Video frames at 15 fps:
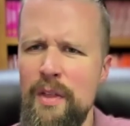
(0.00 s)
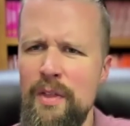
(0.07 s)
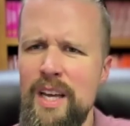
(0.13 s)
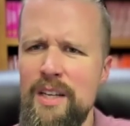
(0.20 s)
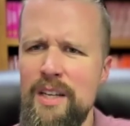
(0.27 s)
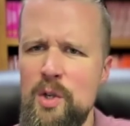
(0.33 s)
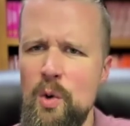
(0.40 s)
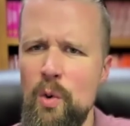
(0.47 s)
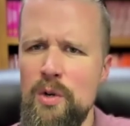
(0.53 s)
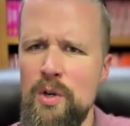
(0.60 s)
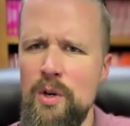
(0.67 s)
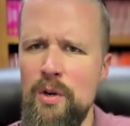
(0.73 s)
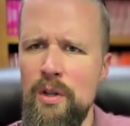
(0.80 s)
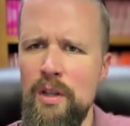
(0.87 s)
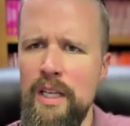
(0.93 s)
I think it's your
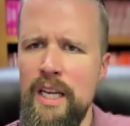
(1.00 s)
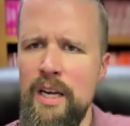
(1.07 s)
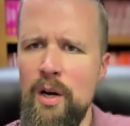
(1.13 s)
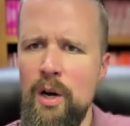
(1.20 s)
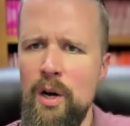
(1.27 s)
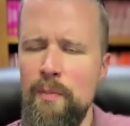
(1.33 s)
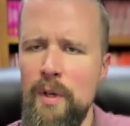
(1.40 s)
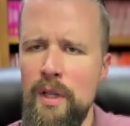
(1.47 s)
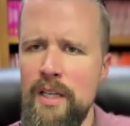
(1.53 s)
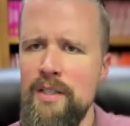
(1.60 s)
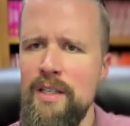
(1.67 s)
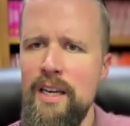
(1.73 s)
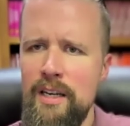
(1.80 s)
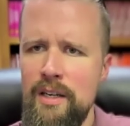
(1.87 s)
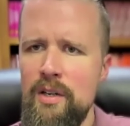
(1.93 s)
turn to lead off. But
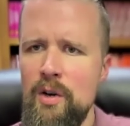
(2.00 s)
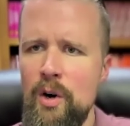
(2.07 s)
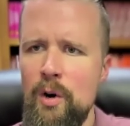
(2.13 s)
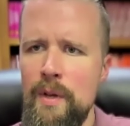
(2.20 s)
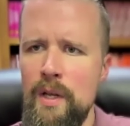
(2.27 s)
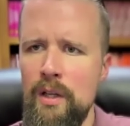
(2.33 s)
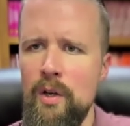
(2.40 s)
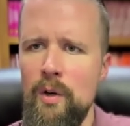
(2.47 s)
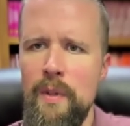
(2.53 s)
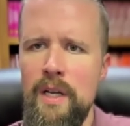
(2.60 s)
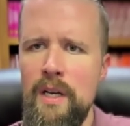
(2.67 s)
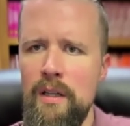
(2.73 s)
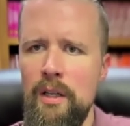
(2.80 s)
let's get into Darby a little bit.